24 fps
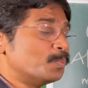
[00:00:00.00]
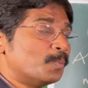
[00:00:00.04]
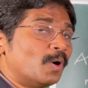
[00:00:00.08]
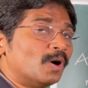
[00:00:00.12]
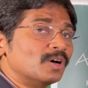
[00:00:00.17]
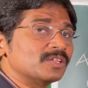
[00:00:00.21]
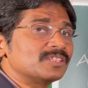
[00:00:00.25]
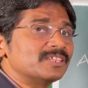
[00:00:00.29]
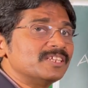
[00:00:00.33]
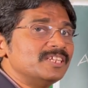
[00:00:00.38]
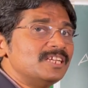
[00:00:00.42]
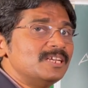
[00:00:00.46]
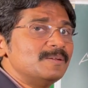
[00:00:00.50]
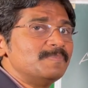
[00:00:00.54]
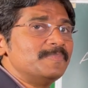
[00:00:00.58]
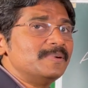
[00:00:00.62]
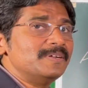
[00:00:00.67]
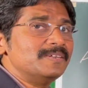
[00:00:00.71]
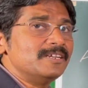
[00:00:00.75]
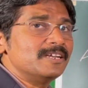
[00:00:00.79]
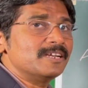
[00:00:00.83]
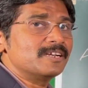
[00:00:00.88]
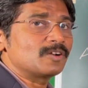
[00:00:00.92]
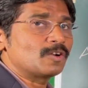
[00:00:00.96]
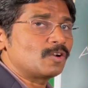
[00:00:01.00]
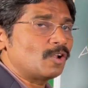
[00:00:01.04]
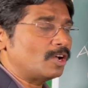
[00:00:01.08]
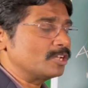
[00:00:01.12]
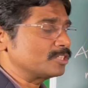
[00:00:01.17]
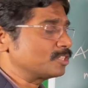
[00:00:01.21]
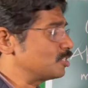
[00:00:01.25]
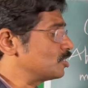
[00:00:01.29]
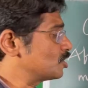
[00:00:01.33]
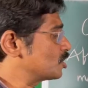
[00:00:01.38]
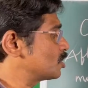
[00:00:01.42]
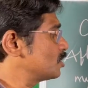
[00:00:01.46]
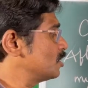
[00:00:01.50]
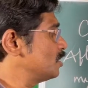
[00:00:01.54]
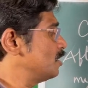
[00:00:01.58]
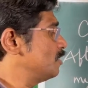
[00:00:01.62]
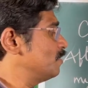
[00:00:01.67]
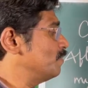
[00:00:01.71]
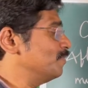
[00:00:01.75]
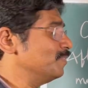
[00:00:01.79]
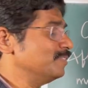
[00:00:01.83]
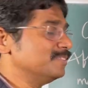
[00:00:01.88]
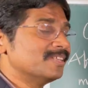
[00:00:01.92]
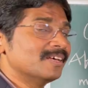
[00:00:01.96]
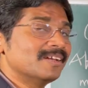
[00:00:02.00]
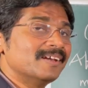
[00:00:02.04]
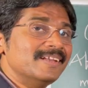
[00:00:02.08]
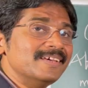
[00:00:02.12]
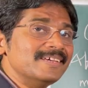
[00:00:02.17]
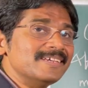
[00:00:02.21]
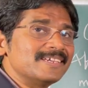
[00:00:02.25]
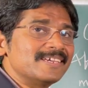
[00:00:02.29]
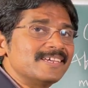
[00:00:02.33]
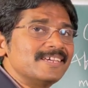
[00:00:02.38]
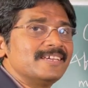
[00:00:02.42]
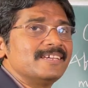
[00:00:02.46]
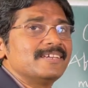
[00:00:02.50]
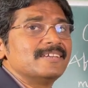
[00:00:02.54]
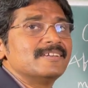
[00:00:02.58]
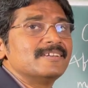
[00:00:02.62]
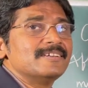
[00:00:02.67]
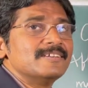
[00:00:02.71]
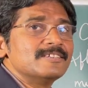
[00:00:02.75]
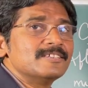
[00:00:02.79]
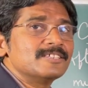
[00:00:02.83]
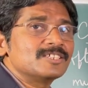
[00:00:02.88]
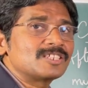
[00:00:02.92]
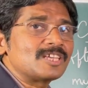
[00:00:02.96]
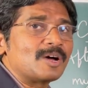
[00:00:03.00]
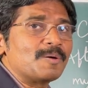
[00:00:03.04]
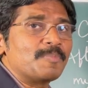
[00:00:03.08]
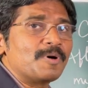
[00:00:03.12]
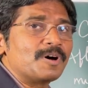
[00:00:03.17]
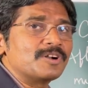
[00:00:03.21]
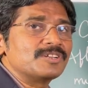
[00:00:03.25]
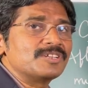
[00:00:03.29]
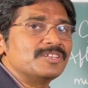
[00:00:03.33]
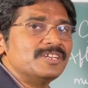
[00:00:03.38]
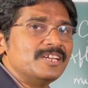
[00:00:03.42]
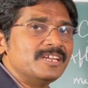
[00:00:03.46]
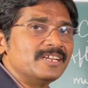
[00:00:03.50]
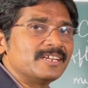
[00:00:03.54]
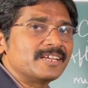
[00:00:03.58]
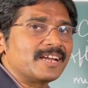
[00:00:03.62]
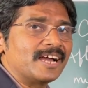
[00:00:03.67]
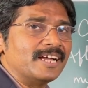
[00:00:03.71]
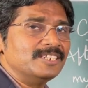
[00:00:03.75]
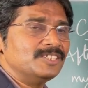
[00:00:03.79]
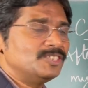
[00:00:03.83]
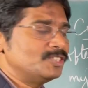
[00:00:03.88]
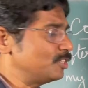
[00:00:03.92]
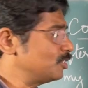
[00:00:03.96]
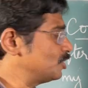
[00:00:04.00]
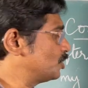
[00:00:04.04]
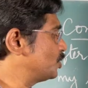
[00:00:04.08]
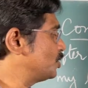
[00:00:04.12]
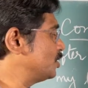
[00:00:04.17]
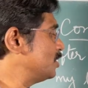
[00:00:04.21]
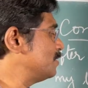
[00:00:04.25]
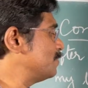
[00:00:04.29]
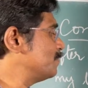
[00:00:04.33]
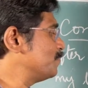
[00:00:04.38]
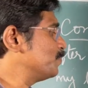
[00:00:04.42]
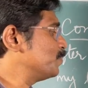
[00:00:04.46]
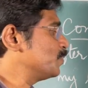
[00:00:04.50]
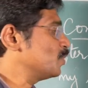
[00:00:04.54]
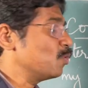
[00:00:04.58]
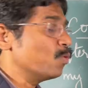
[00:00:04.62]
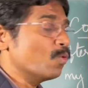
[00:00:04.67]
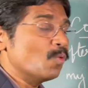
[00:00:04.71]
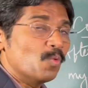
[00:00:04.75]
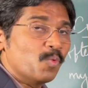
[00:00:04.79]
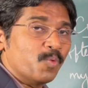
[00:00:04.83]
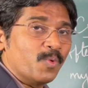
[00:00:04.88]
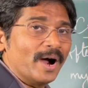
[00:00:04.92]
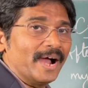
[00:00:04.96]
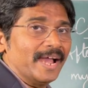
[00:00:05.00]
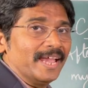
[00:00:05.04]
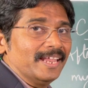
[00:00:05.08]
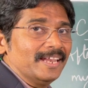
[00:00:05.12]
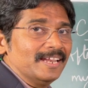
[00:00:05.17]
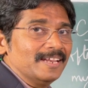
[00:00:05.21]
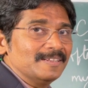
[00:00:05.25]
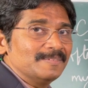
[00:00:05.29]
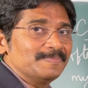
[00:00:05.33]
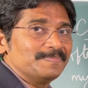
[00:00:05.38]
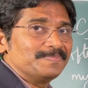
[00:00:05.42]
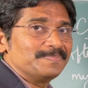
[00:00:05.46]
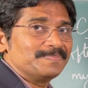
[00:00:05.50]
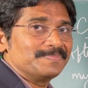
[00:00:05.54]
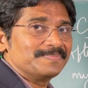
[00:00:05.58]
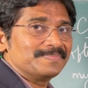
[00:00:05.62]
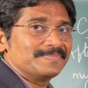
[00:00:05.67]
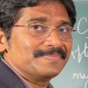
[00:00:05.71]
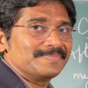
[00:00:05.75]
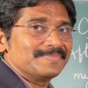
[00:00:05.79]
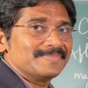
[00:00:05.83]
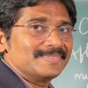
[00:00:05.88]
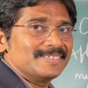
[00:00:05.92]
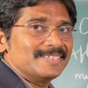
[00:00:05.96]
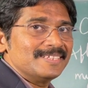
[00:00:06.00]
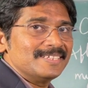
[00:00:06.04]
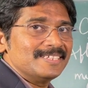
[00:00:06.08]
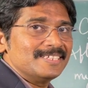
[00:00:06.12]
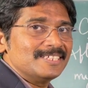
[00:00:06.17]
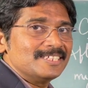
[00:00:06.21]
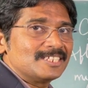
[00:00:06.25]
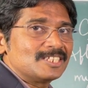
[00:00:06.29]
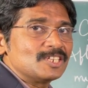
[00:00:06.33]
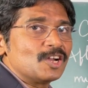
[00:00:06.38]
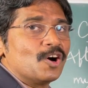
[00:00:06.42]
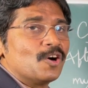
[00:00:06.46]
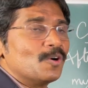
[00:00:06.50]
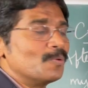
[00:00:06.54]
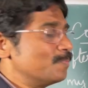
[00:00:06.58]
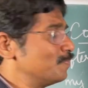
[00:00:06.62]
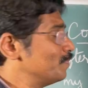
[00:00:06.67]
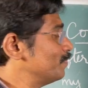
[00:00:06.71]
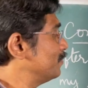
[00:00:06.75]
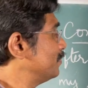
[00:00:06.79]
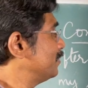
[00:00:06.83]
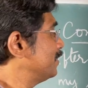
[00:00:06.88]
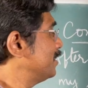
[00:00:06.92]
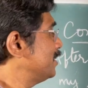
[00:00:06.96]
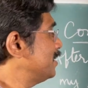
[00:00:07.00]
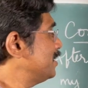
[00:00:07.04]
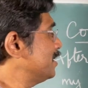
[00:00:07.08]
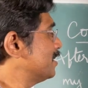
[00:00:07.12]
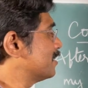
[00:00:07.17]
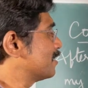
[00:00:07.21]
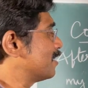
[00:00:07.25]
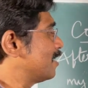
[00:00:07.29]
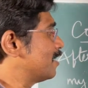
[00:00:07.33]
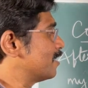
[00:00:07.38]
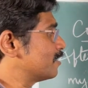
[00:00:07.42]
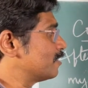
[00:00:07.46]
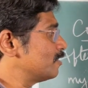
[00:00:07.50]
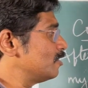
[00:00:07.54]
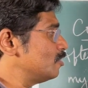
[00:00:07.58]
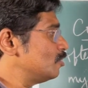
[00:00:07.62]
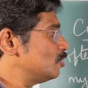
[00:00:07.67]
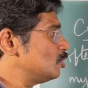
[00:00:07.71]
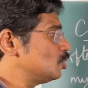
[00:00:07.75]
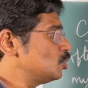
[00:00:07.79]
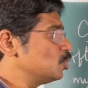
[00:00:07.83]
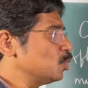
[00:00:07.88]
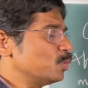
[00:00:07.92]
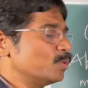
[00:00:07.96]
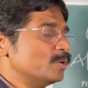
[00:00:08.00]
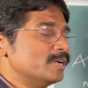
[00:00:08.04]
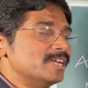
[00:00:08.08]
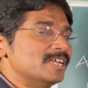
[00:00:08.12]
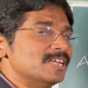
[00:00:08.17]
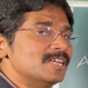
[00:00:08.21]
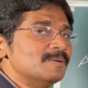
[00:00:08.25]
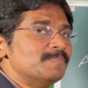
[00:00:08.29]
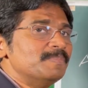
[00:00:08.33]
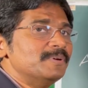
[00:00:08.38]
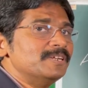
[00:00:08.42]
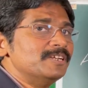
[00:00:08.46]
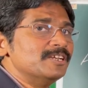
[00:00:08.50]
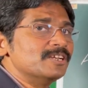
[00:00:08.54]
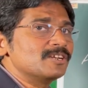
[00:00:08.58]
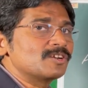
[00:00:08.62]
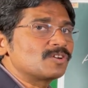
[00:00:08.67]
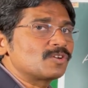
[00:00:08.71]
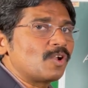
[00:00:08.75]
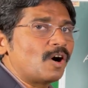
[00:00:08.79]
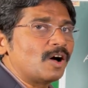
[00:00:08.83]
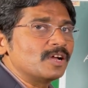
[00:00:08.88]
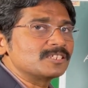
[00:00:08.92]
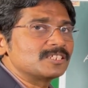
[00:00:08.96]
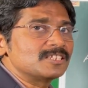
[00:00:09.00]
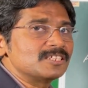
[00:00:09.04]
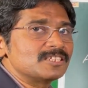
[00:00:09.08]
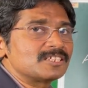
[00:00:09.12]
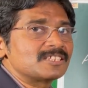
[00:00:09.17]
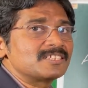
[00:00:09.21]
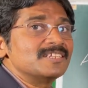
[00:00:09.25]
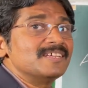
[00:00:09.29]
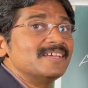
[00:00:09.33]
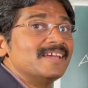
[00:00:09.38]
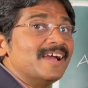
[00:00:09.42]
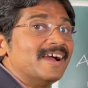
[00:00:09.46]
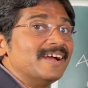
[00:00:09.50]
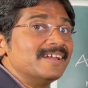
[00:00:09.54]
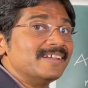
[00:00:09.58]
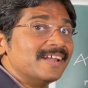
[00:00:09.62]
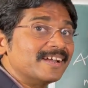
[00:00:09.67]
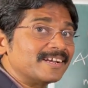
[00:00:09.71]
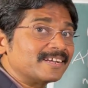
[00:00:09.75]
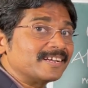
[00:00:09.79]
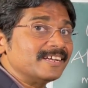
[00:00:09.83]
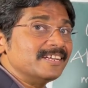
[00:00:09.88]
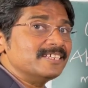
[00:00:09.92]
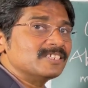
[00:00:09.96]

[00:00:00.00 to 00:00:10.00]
both independent clauses with the linking subordinate conjunction while. So here are two independent clauses and at